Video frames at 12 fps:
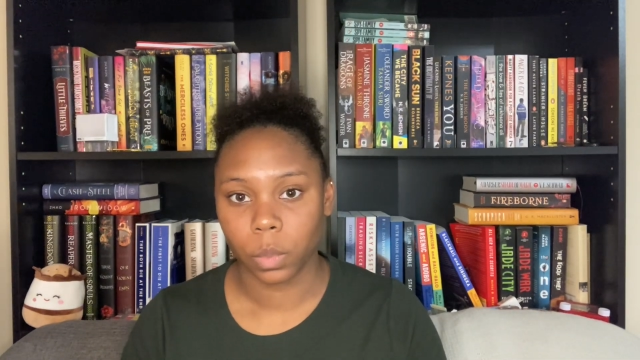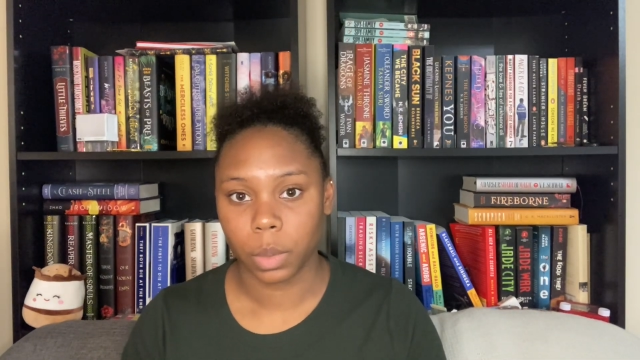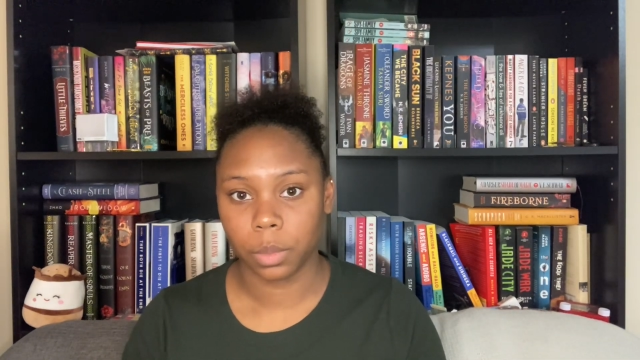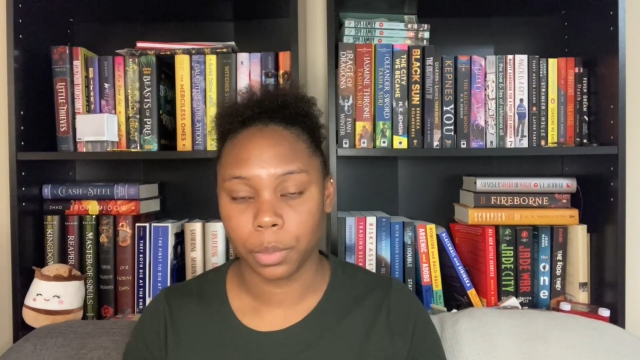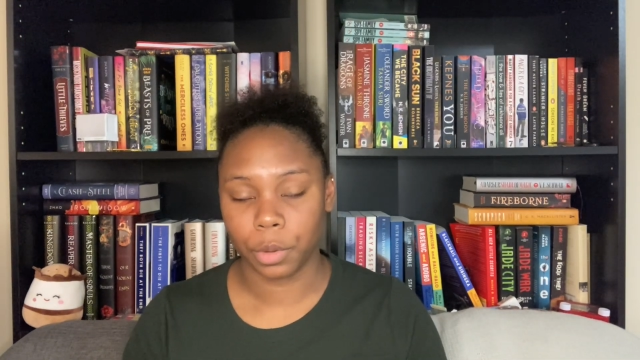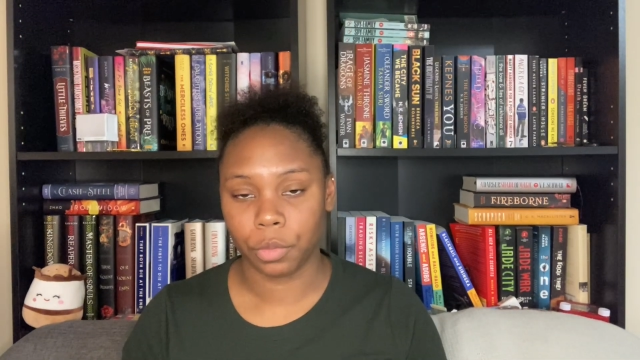we
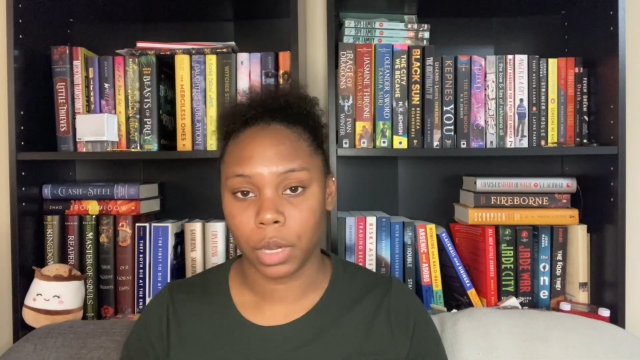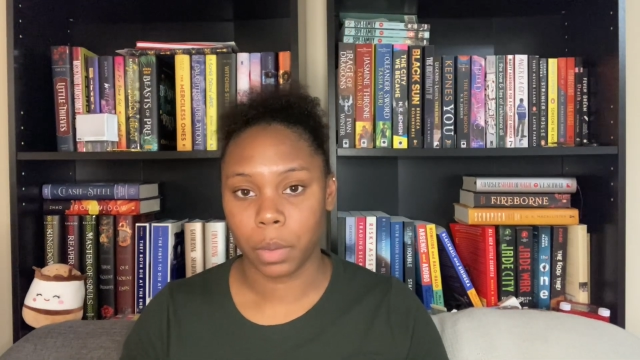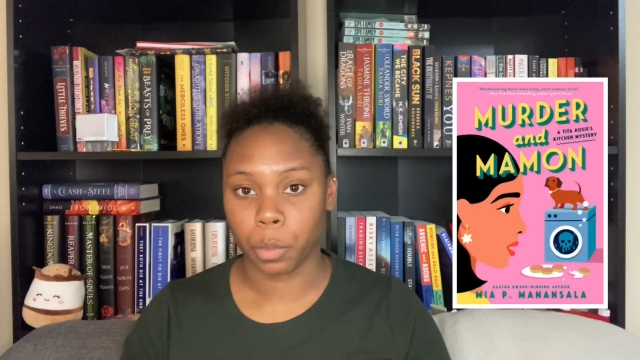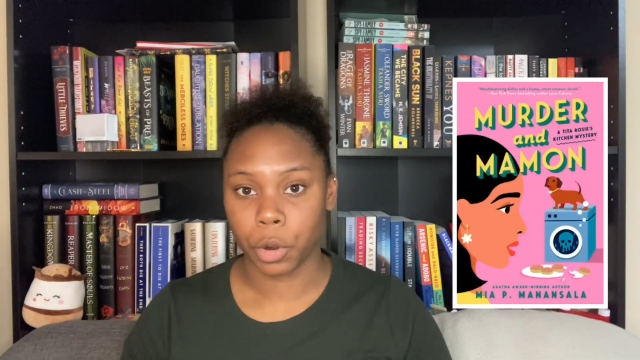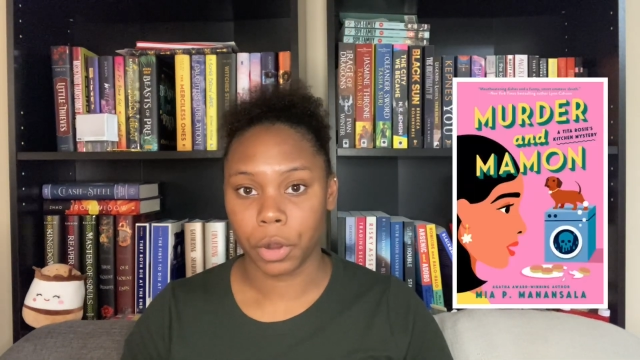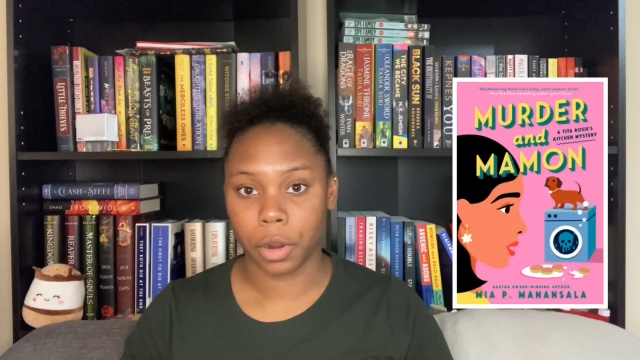will be reading
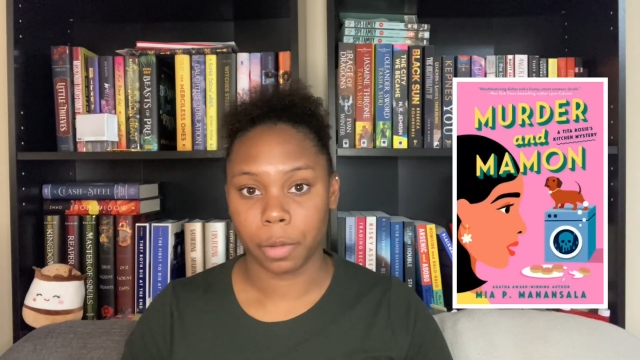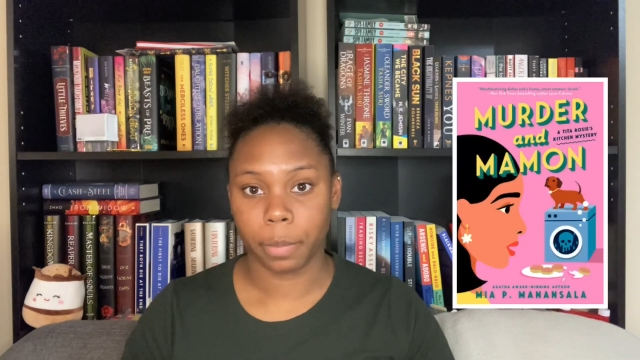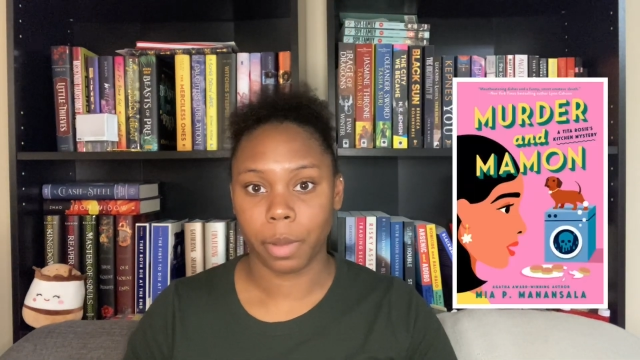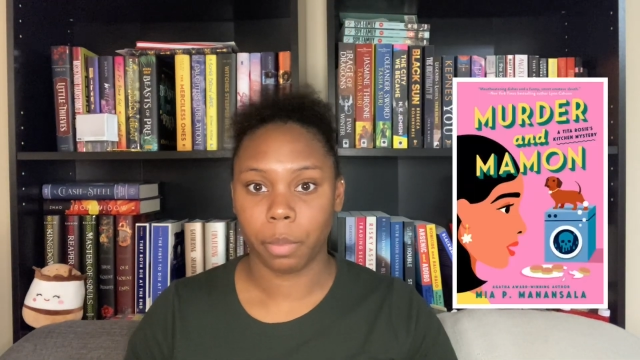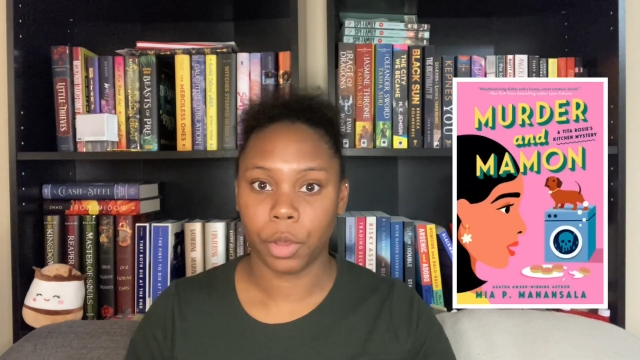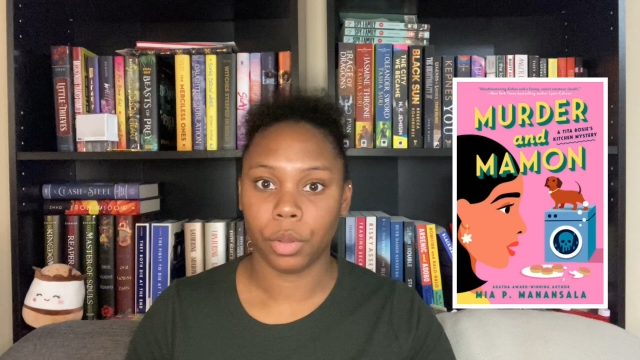Murder of
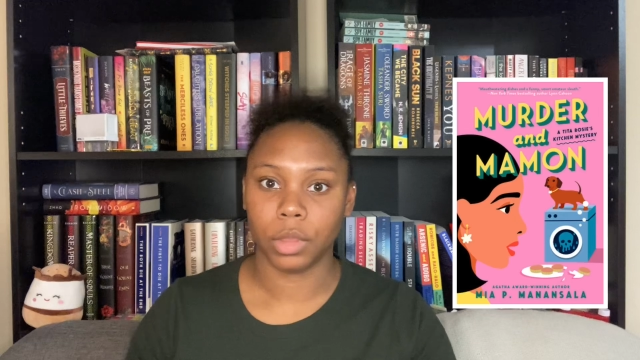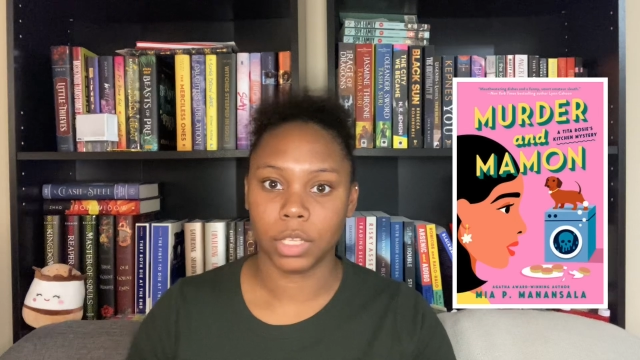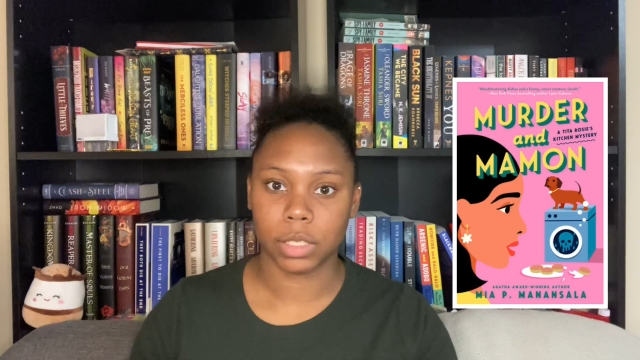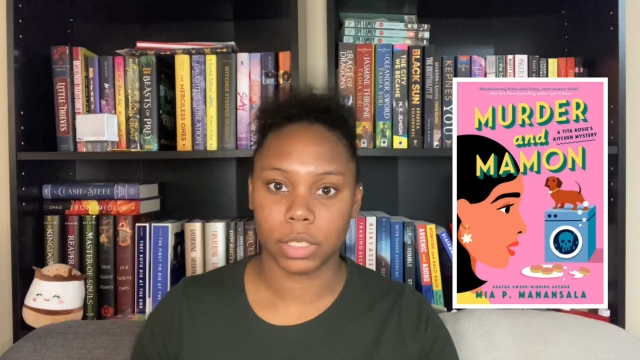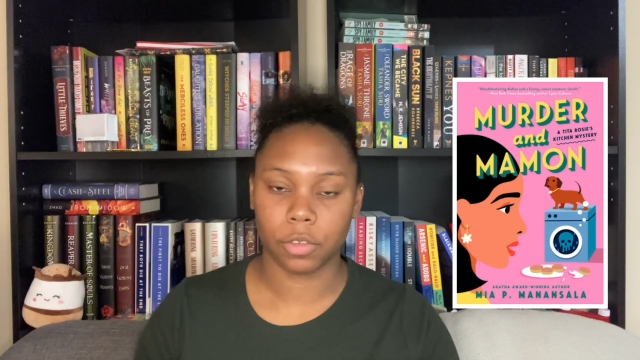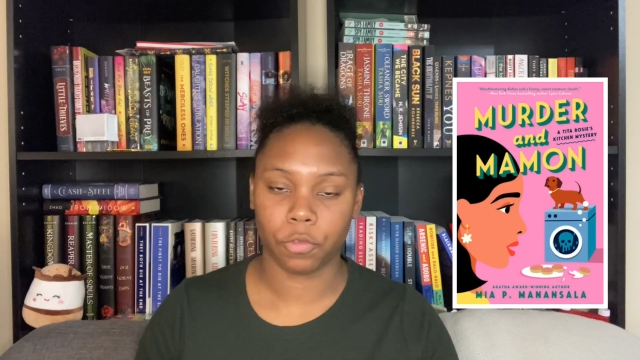Mamon. This
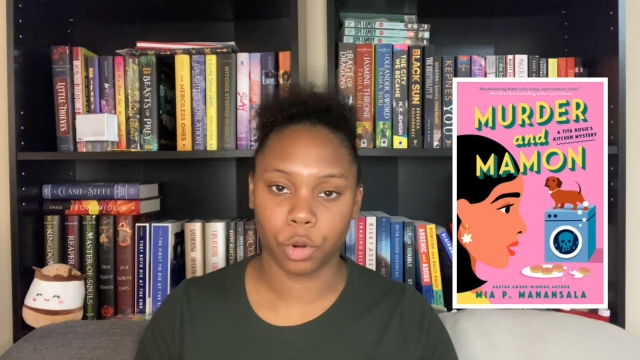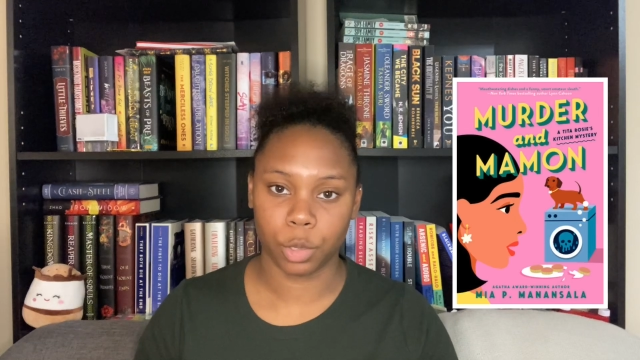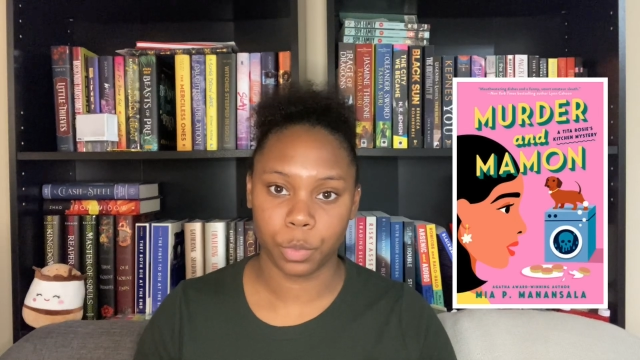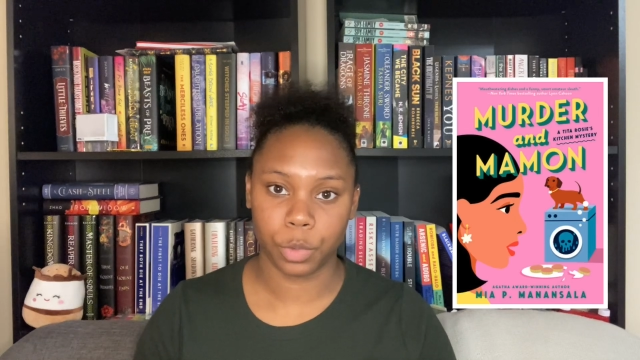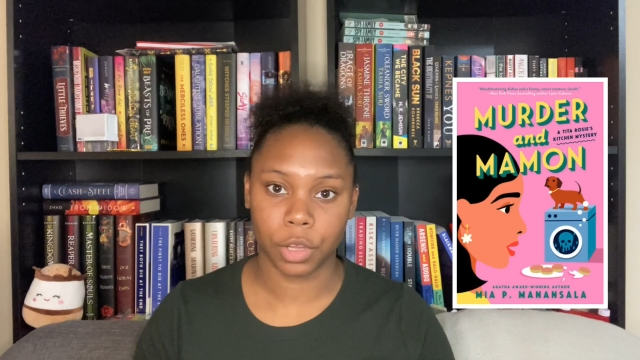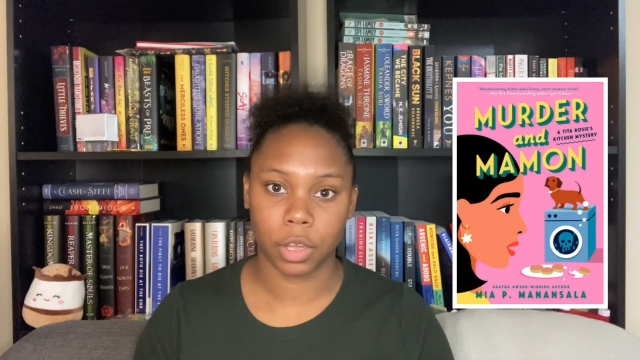is the
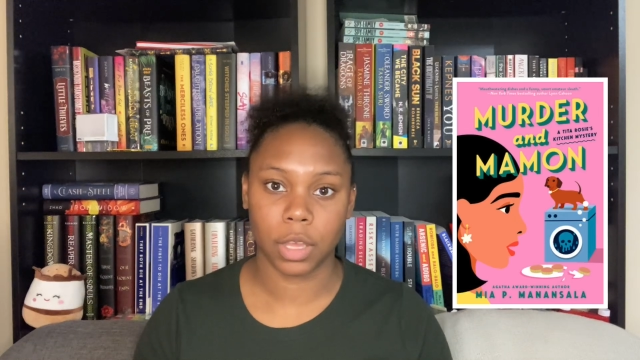fourth book